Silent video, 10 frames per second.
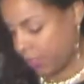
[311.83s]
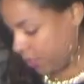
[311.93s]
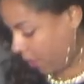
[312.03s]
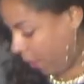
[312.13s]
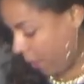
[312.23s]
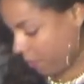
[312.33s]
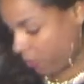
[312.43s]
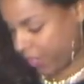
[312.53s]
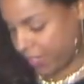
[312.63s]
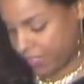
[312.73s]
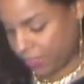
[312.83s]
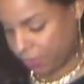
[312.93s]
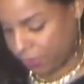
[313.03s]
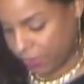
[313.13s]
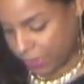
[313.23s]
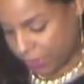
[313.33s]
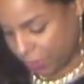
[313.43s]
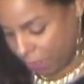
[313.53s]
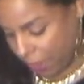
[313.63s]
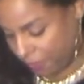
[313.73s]
So I'm ready to
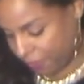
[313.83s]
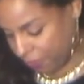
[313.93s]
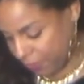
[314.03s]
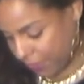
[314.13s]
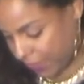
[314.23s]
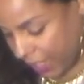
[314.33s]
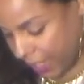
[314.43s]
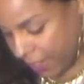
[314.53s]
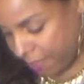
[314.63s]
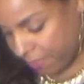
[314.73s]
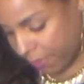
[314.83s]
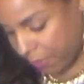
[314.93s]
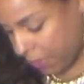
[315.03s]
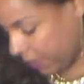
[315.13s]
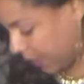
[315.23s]
do my first layer. I'm gonna